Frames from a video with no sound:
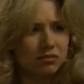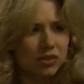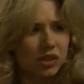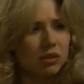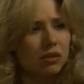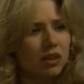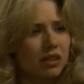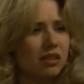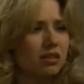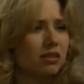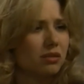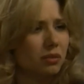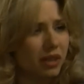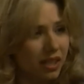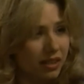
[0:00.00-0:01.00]
You are the
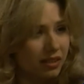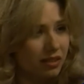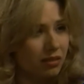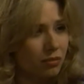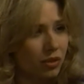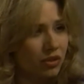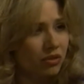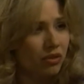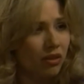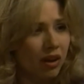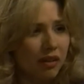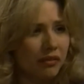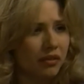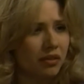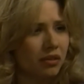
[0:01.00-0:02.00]
sweetest, most
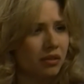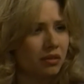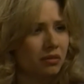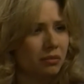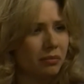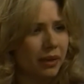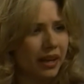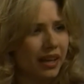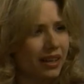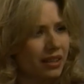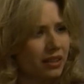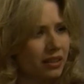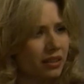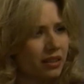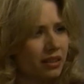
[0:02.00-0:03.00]
thoughtful
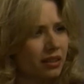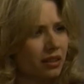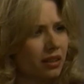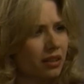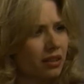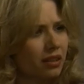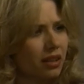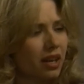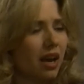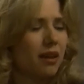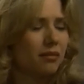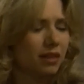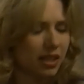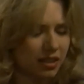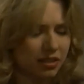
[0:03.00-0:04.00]
man.
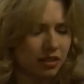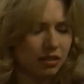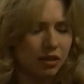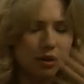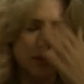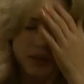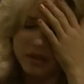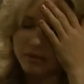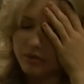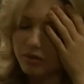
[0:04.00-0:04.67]
Uh, next to Tony, of